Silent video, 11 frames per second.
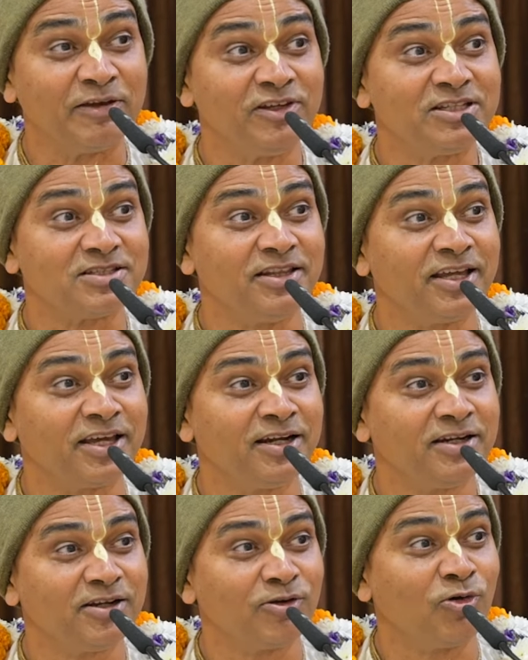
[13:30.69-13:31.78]
which they
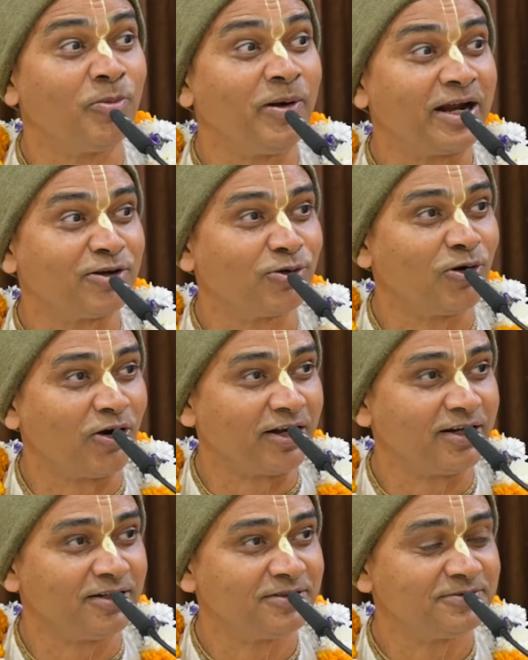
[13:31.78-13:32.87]
can go back to Godhead.